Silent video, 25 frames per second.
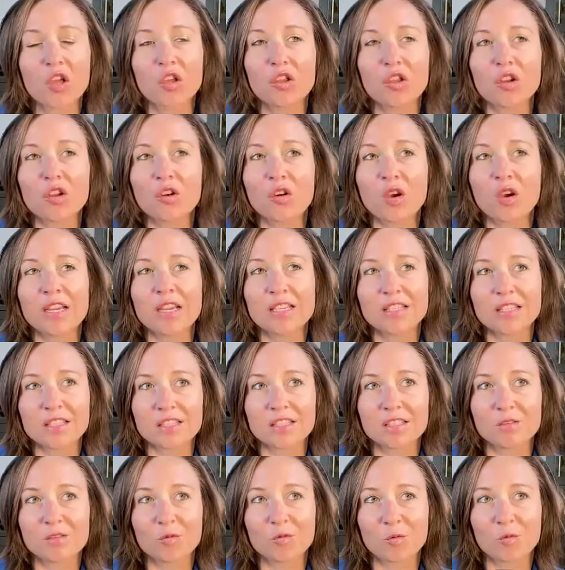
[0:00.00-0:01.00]
I
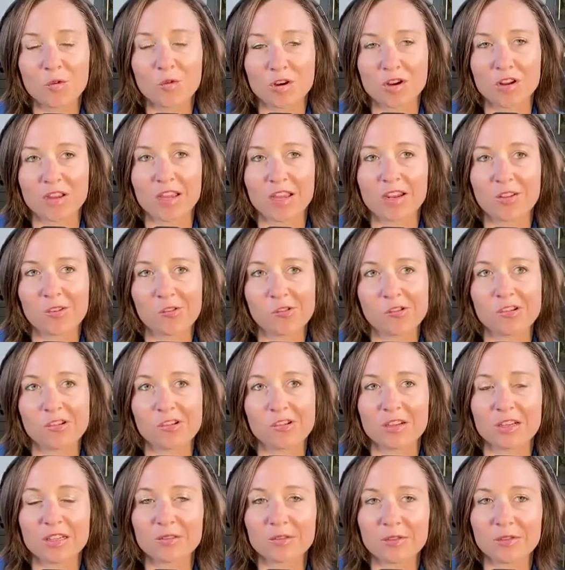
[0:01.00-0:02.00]
did work at a law
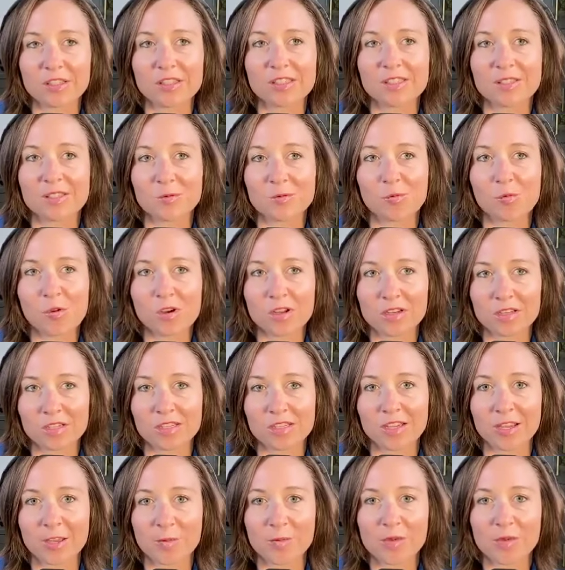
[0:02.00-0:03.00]
office one
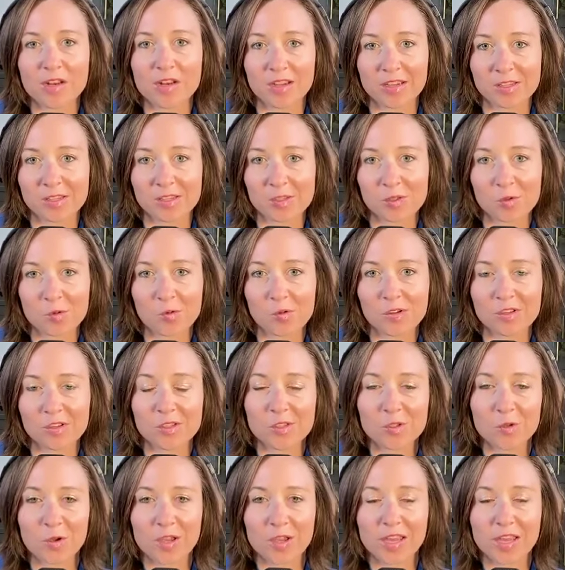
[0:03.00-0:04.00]
time in high school, and
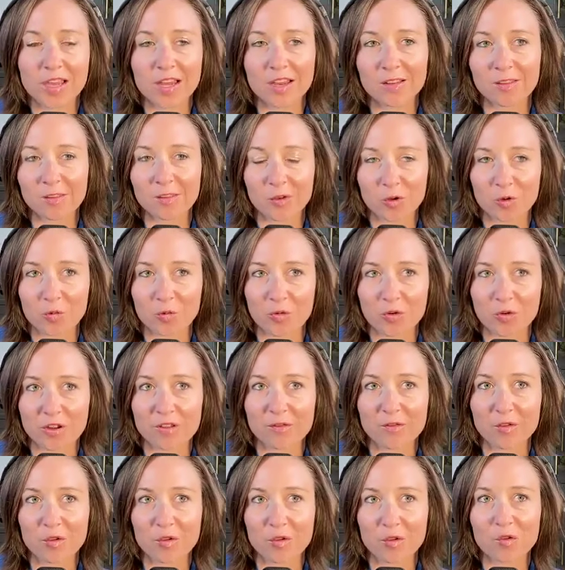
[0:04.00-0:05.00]
so I had a little
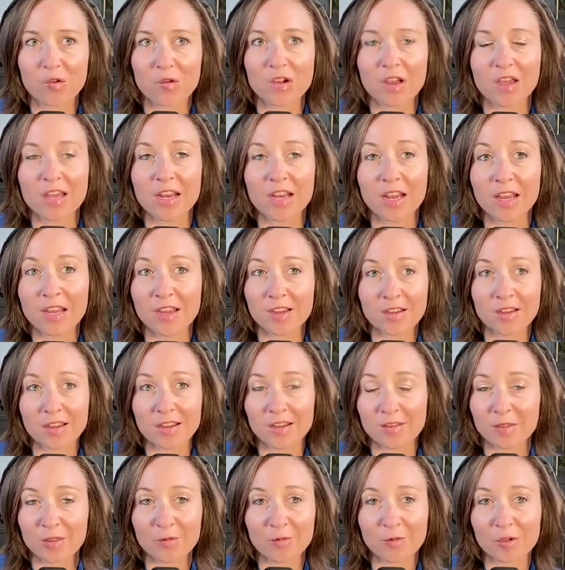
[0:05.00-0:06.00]
preview.
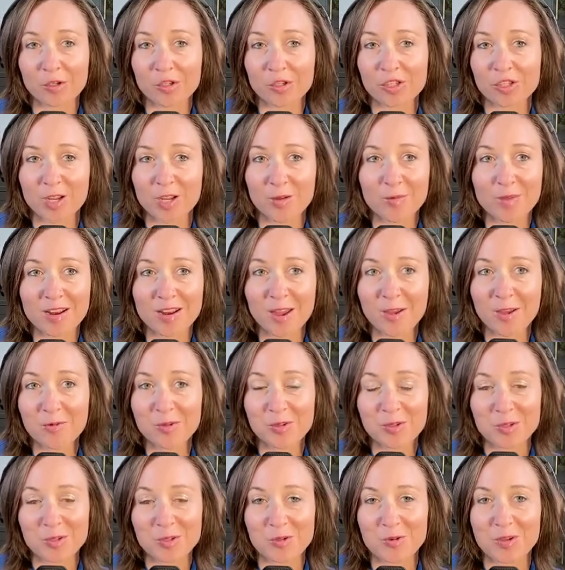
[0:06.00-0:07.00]
And the first job that I
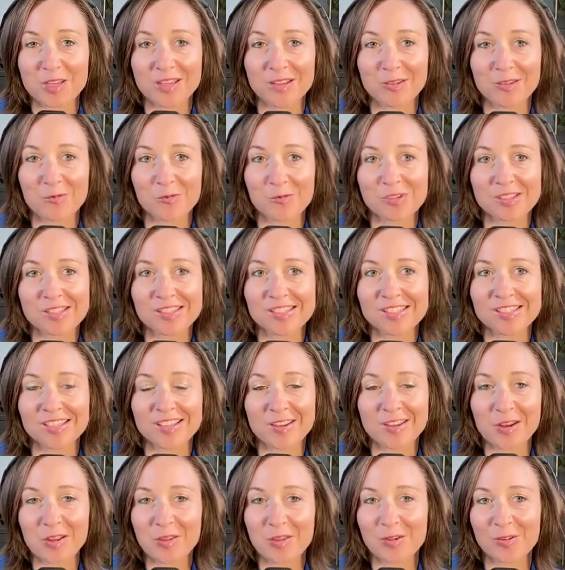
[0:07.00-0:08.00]
was doing was
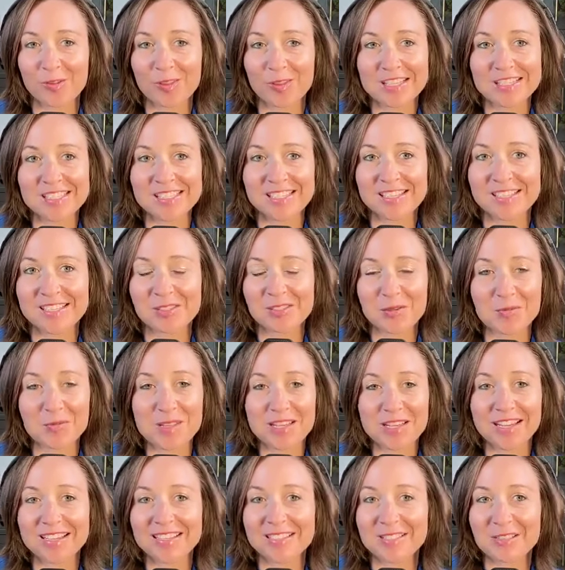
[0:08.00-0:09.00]
another lesson in
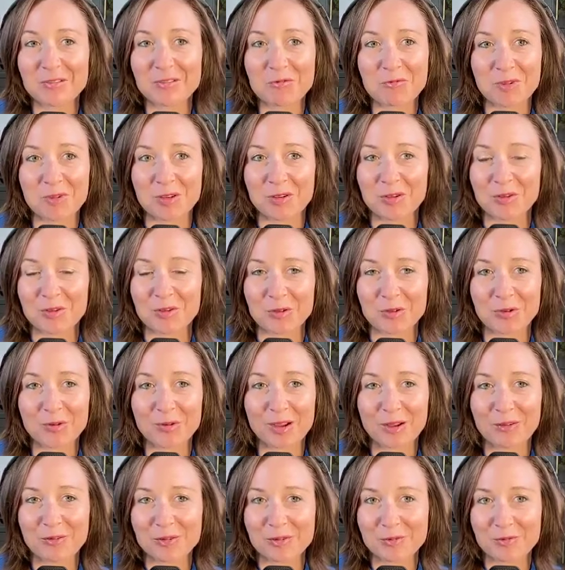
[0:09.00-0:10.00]
something I didn't want to do.
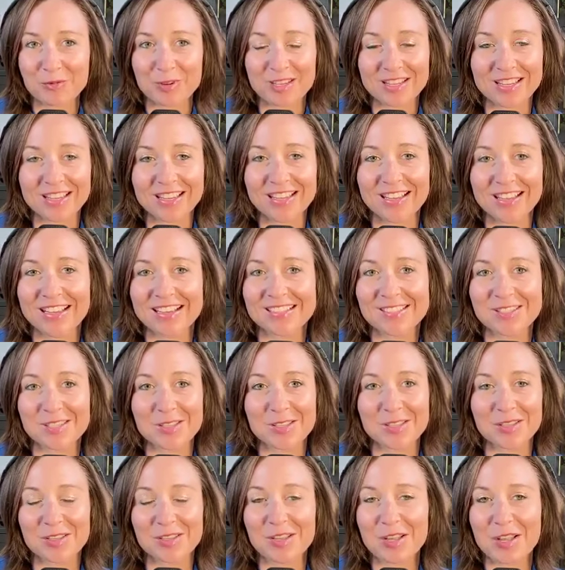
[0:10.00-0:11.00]
I was working as
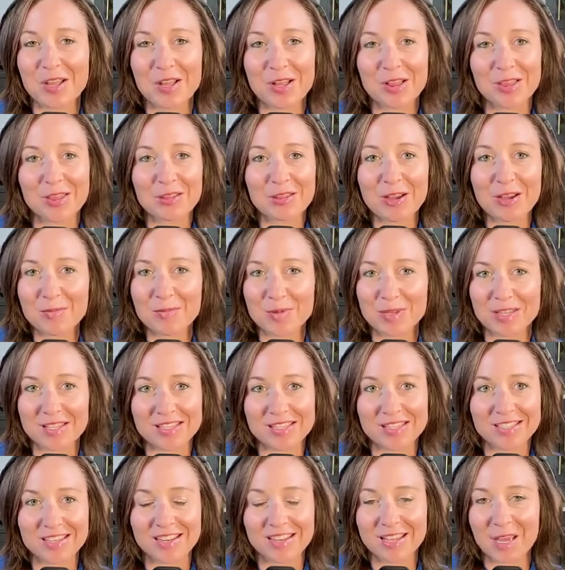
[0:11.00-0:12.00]
a
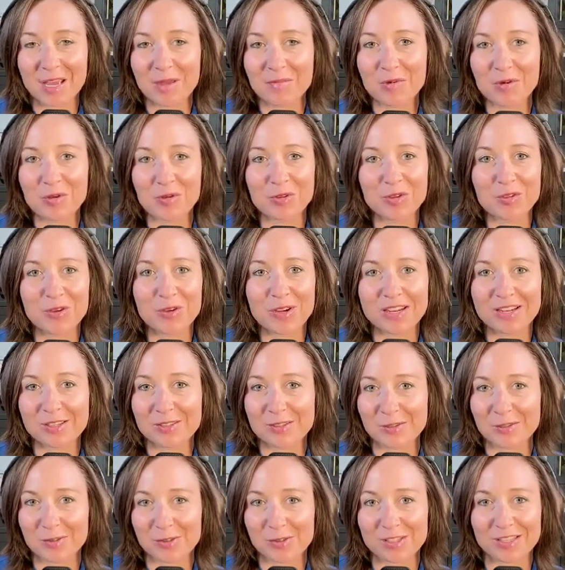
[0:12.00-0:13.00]
lobbyist at a chemical trade
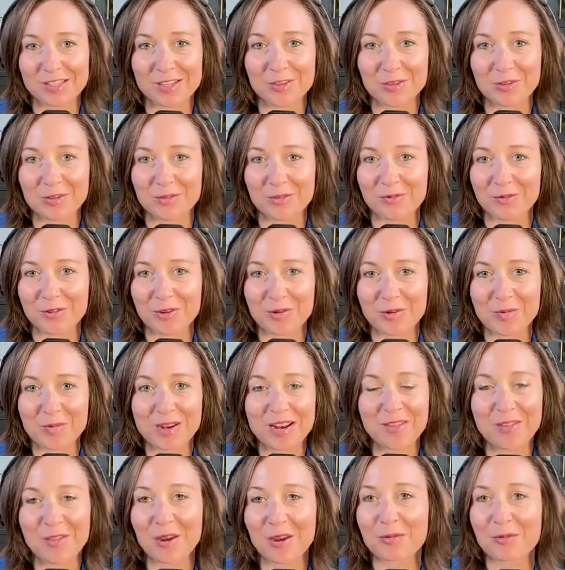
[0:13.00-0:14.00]
association firm, and
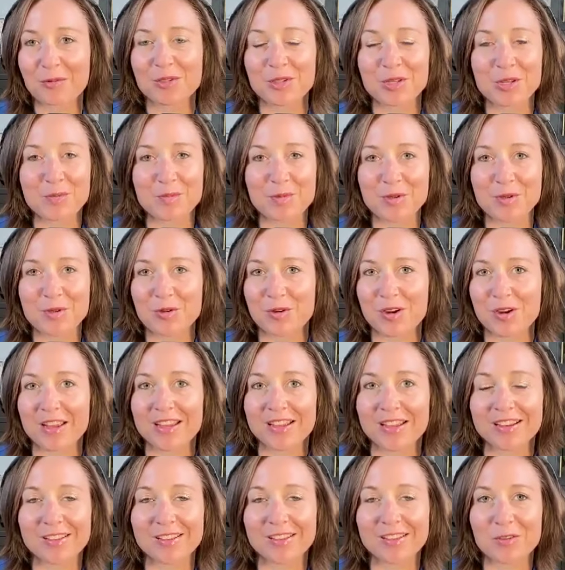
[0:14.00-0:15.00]
I thought it was going to be
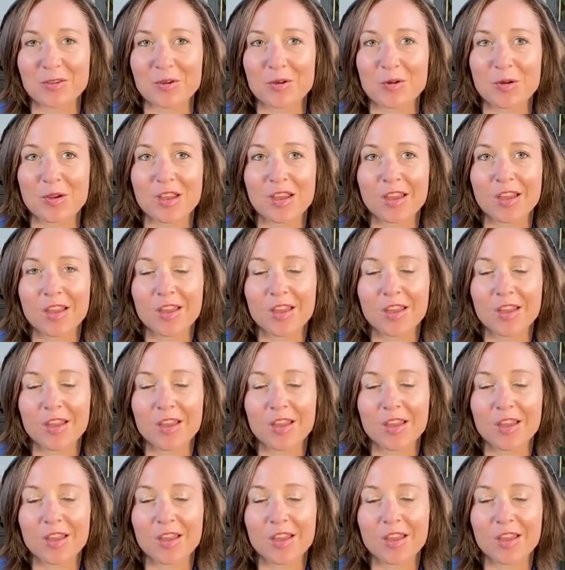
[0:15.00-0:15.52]
great. And so,